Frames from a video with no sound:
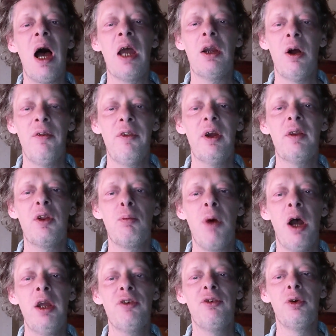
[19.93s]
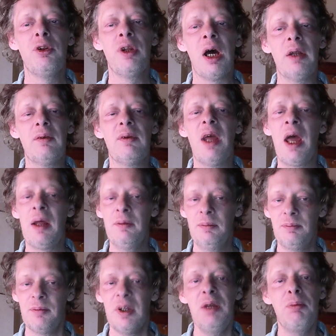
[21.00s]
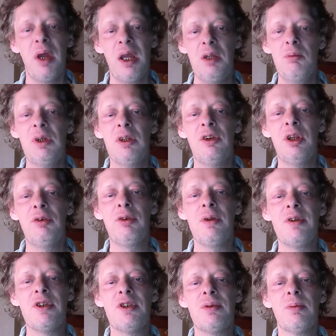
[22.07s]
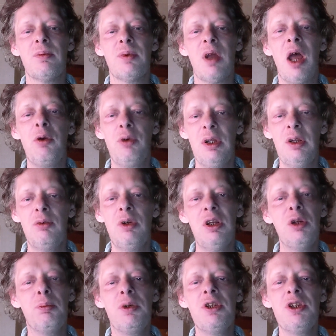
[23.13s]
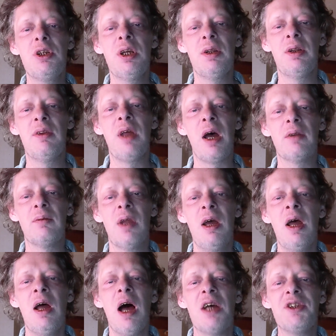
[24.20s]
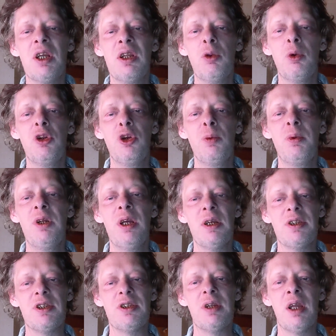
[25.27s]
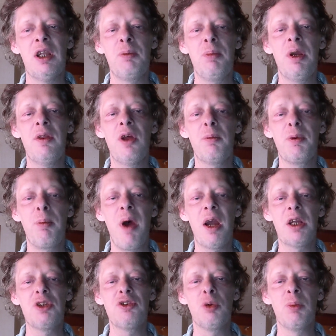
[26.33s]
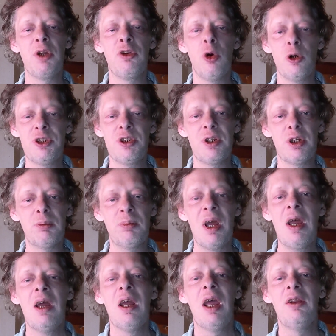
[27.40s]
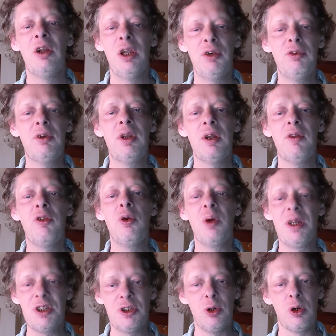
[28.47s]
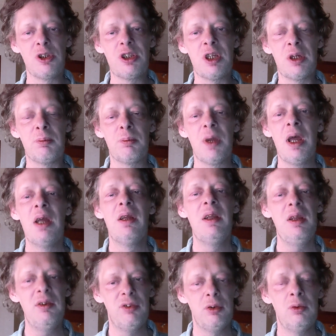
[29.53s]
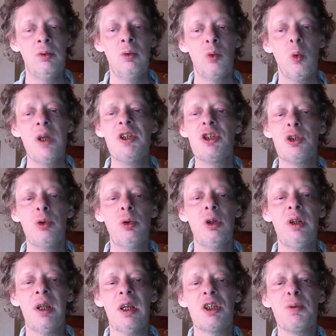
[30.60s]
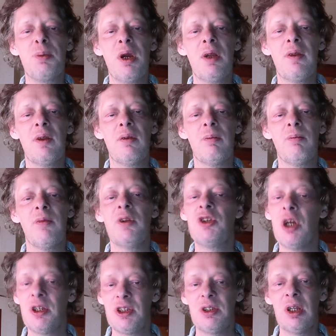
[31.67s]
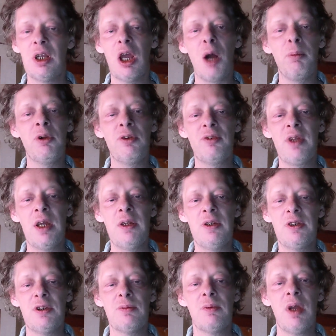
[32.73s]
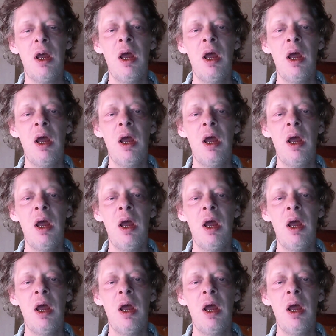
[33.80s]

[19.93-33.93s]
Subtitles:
I contacted the buyer for that, and he paid me the difference. I really, really appreciated that. I sent it with UPS, and they picked up the package from my doorstep and delivered it to his doorstep. Even way sooner than expected, just in a couple of days.